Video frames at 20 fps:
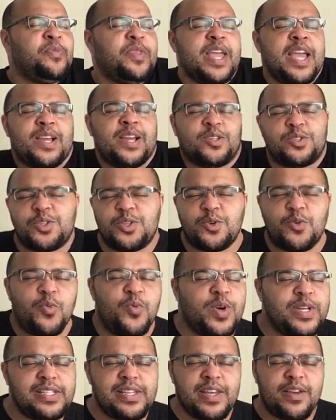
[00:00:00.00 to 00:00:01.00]

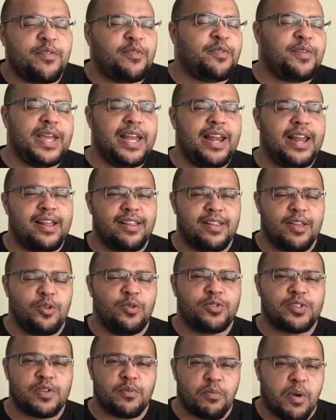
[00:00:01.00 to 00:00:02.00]
exquisite feeling that
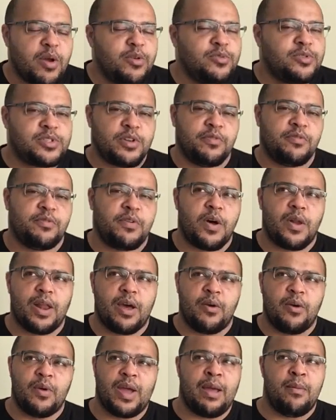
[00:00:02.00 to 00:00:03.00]
you're supposed to
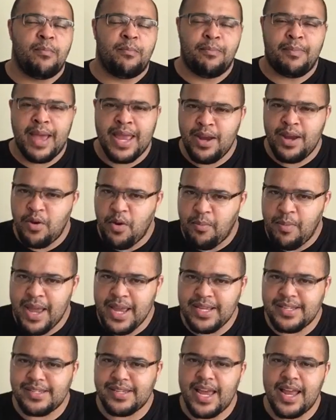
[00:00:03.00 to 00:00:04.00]
follow. It may not
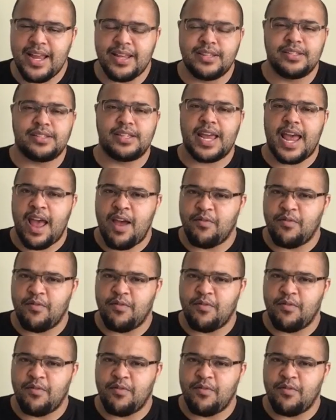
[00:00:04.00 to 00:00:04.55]
make sense to